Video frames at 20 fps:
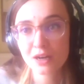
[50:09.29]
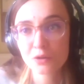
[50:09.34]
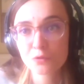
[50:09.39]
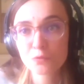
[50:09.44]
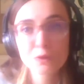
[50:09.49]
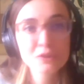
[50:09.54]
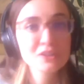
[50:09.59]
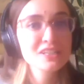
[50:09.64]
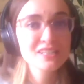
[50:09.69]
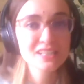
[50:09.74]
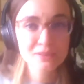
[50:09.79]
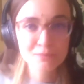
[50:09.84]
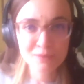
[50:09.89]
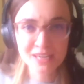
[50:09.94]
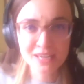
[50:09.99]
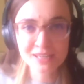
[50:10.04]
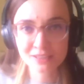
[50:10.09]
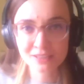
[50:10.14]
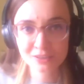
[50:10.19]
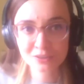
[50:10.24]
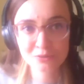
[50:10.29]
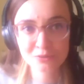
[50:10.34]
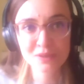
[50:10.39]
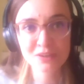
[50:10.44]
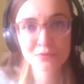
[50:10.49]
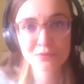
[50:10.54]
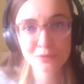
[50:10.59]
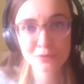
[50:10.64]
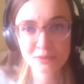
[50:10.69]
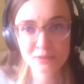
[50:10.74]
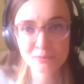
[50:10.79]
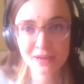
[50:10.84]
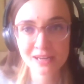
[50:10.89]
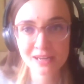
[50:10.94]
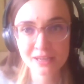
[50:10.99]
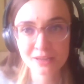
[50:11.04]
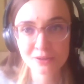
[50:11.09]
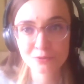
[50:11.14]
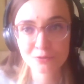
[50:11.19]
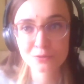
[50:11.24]
what does it mean to be fully
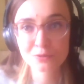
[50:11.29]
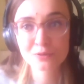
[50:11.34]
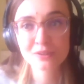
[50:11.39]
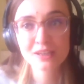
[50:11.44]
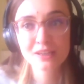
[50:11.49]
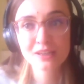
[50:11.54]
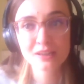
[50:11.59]
bilingual?